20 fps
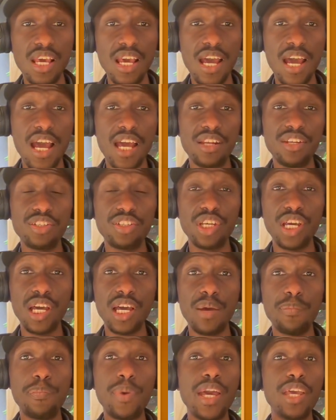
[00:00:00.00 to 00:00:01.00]
And
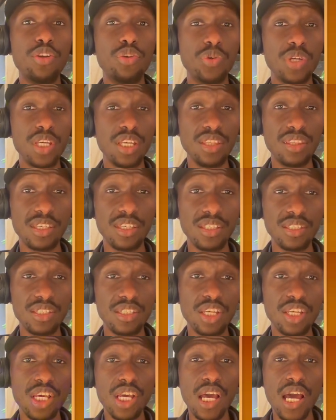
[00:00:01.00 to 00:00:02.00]
by doing
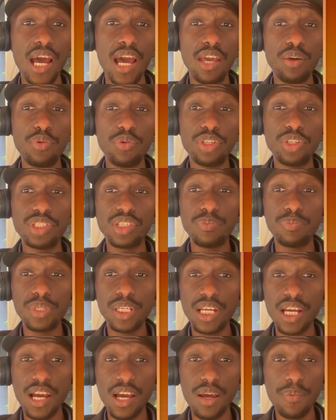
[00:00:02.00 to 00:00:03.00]
this, I would simply
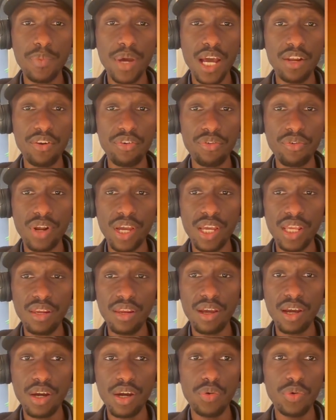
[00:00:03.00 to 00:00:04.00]
come and write
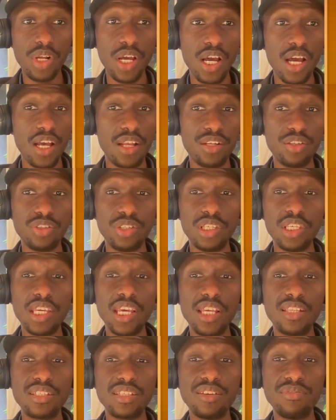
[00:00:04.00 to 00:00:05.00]
down, and here
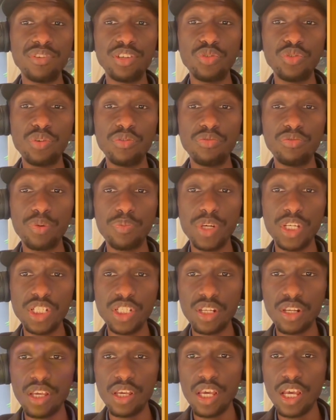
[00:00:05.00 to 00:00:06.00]
it's giving you
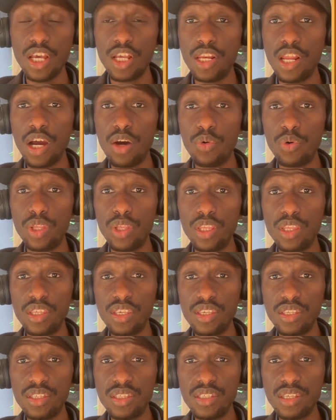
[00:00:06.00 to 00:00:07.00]
information. Now,
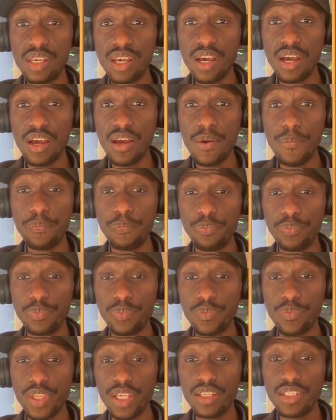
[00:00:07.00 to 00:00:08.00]
this
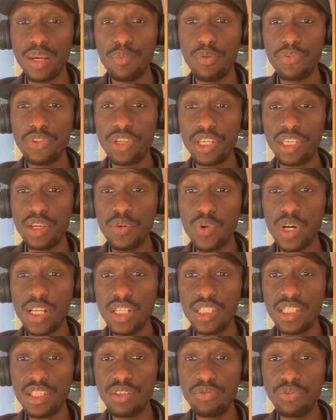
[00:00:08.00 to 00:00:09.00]
some of the
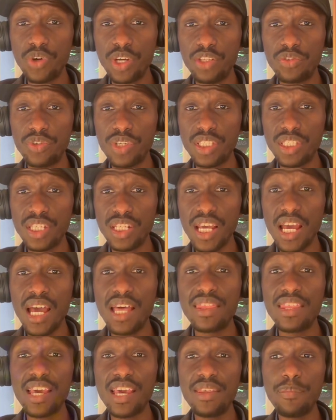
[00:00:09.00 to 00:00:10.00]
keywords, if you're interested,
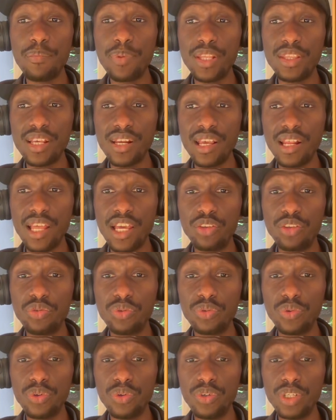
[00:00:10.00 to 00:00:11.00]
the other part that I like to
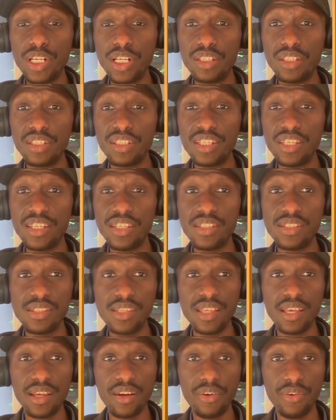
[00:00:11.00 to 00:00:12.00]
look at is
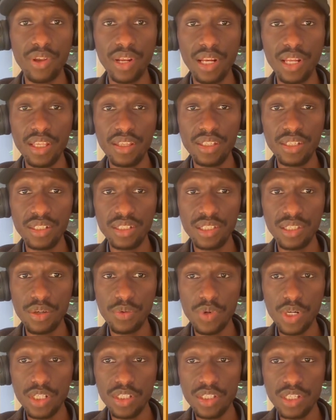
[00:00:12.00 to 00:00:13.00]
the related
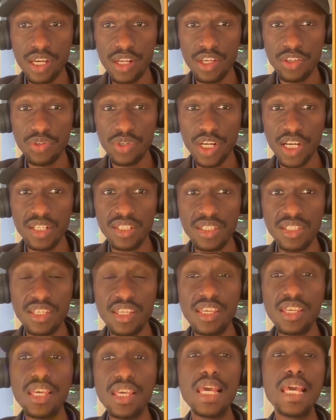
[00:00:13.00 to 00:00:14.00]
keywords. And as you can see,